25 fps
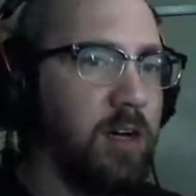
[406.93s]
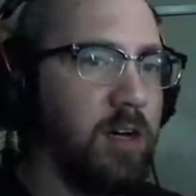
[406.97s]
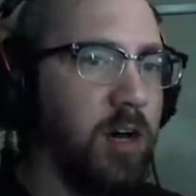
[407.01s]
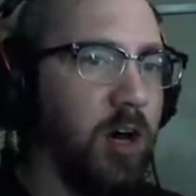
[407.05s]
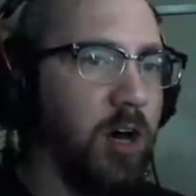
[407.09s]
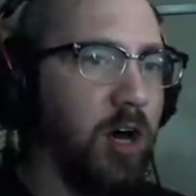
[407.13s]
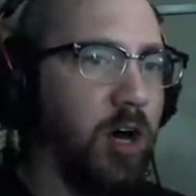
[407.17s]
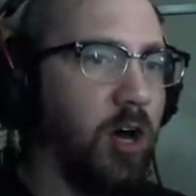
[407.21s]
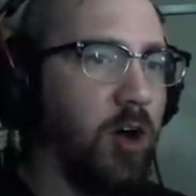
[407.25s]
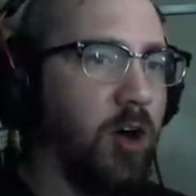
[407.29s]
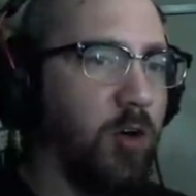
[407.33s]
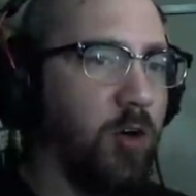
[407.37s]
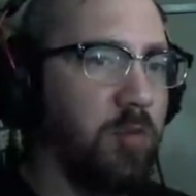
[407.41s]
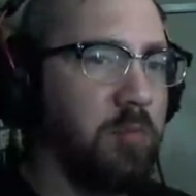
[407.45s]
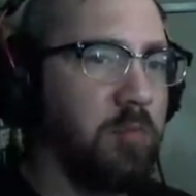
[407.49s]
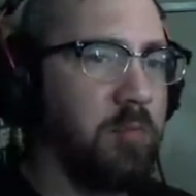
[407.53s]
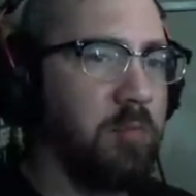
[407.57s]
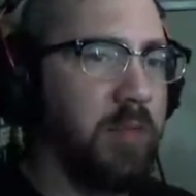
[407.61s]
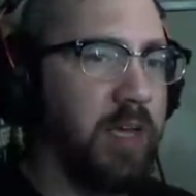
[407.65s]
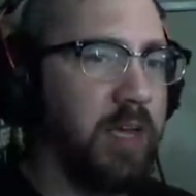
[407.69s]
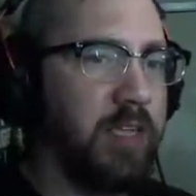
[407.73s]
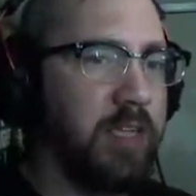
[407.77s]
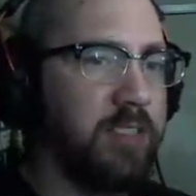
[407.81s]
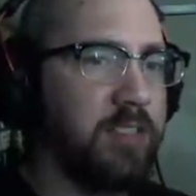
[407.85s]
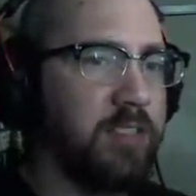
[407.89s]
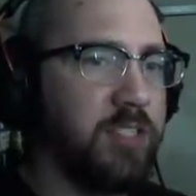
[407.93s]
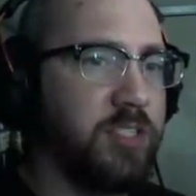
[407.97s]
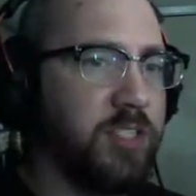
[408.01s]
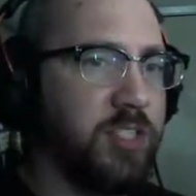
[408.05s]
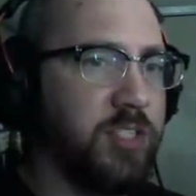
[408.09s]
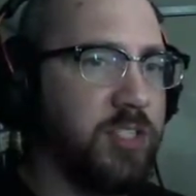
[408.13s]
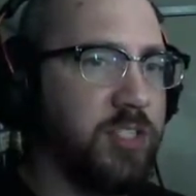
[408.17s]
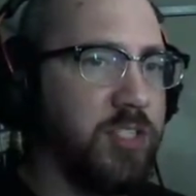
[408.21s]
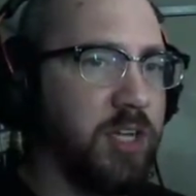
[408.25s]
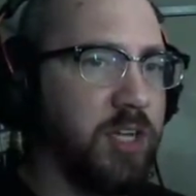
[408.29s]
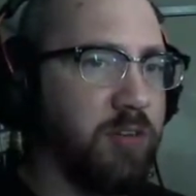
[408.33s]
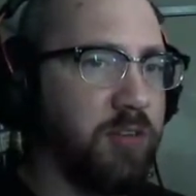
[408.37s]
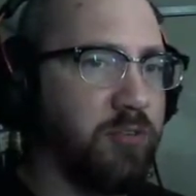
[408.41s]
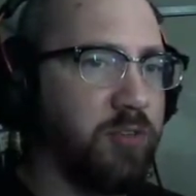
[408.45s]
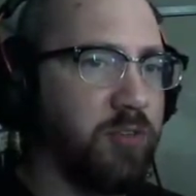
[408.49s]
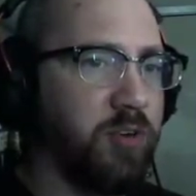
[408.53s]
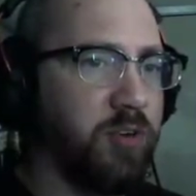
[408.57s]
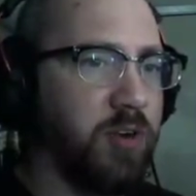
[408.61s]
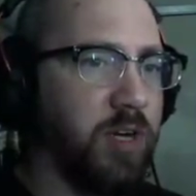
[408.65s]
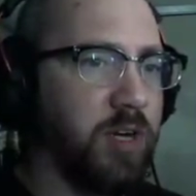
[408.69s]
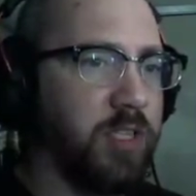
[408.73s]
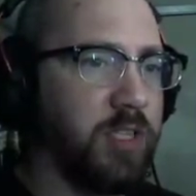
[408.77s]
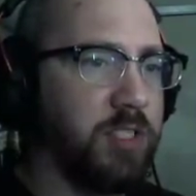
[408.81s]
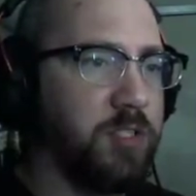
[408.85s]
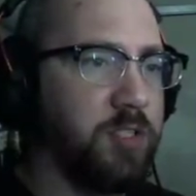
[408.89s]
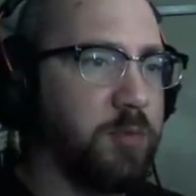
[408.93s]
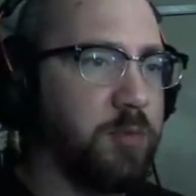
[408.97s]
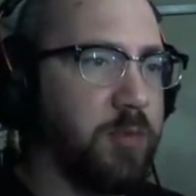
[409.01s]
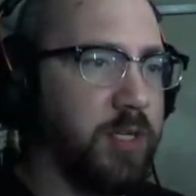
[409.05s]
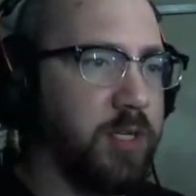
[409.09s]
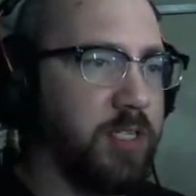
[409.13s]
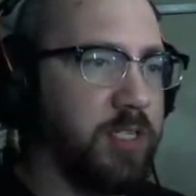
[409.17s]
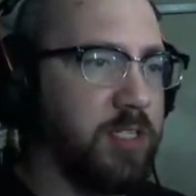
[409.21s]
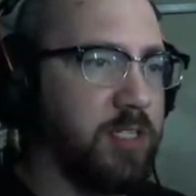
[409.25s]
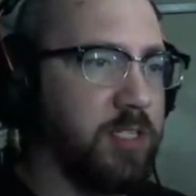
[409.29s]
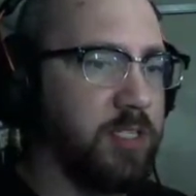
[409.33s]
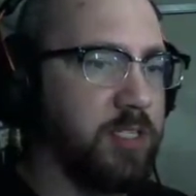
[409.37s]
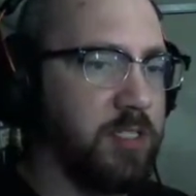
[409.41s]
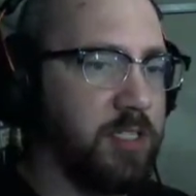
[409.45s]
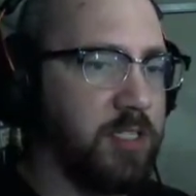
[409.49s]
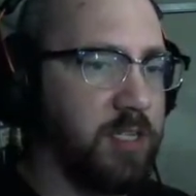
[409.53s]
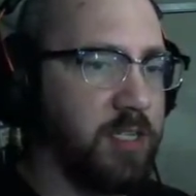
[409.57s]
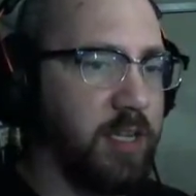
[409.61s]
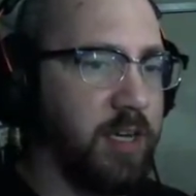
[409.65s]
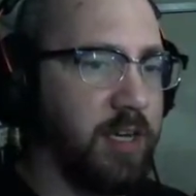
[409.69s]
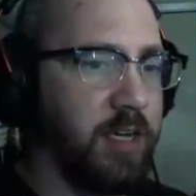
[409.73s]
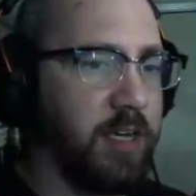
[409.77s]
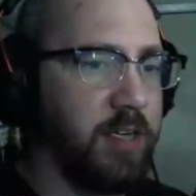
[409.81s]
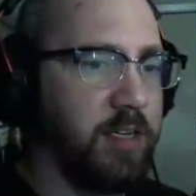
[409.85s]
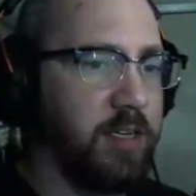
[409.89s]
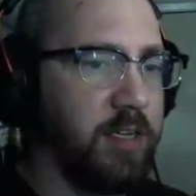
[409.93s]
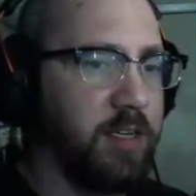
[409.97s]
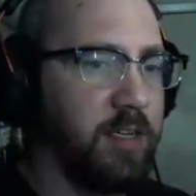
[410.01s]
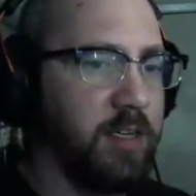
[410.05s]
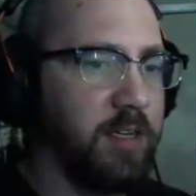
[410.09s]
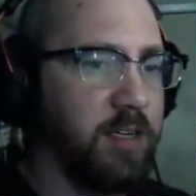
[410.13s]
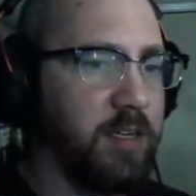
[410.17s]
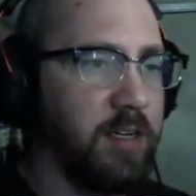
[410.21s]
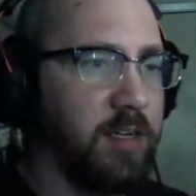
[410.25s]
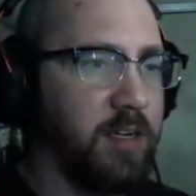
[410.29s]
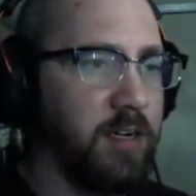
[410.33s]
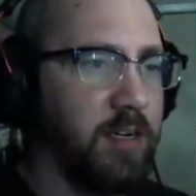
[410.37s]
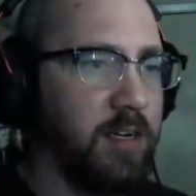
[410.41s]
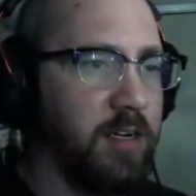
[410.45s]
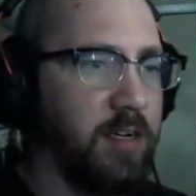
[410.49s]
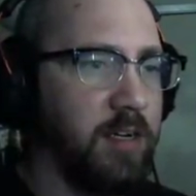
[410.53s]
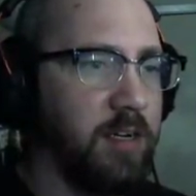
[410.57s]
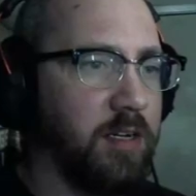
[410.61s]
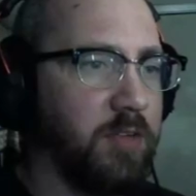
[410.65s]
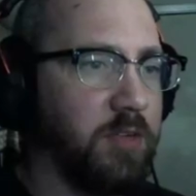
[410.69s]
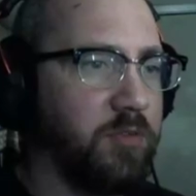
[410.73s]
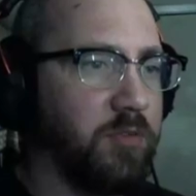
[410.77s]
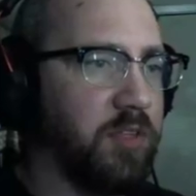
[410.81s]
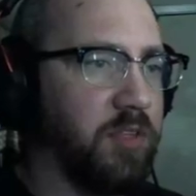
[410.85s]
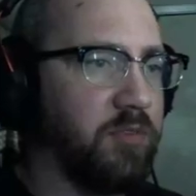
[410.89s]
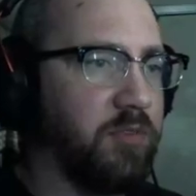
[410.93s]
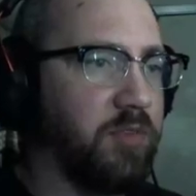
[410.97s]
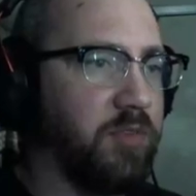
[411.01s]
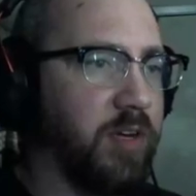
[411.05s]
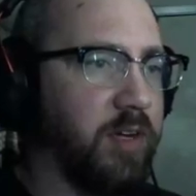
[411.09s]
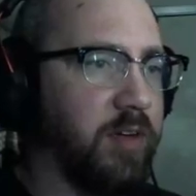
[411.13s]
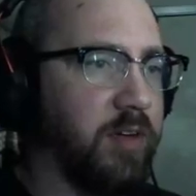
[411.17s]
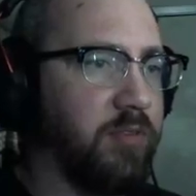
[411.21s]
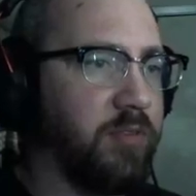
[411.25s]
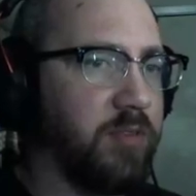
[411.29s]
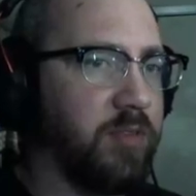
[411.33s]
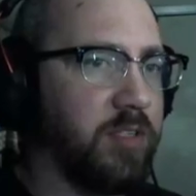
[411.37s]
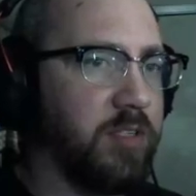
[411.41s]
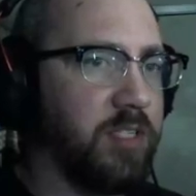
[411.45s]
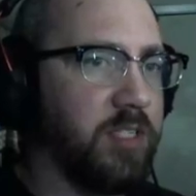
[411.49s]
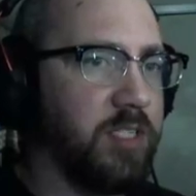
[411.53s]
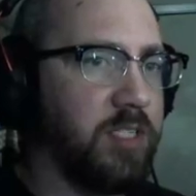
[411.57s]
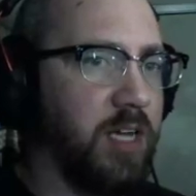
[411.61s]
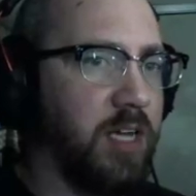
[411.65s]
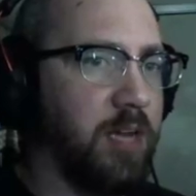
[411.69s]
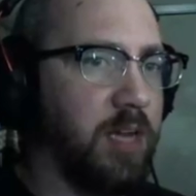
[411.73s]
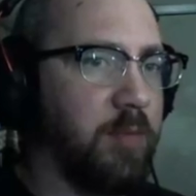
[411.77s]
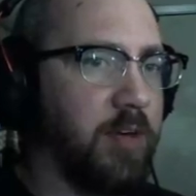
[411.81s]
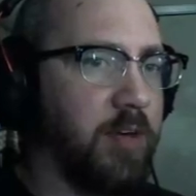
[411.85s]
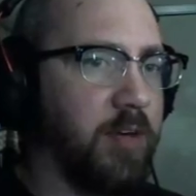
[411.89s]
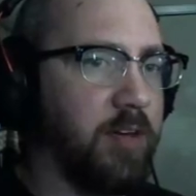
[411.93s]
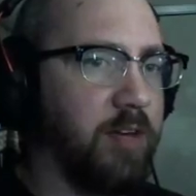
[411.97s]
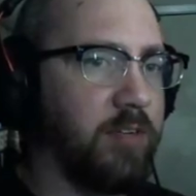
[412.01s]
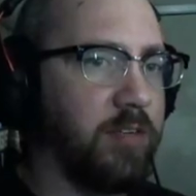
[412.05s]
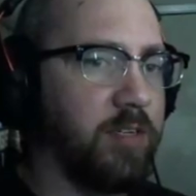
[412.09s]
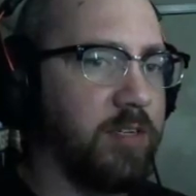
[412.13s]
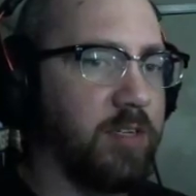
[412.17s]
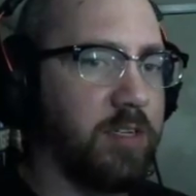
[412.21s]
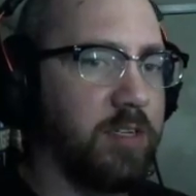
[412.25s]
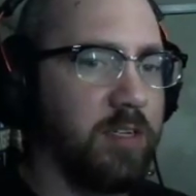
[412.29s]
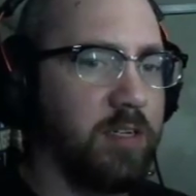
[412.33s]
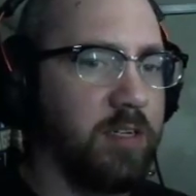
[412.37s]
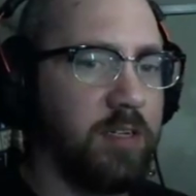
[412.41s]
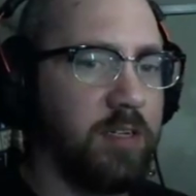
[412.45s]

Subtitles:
homemade stuffed crust pizza today for the very first time ever.